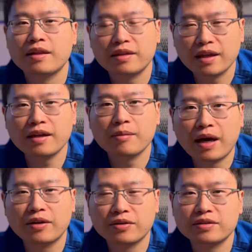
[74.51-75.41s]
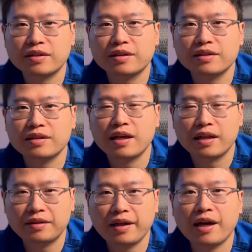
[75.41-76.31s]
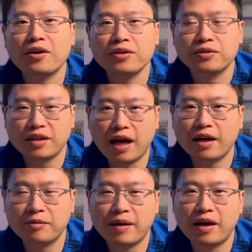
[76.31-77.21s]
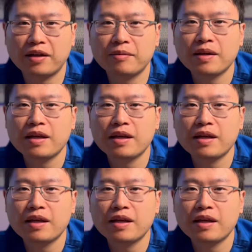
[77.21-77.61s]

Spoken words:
think about those things and tell your doctor about it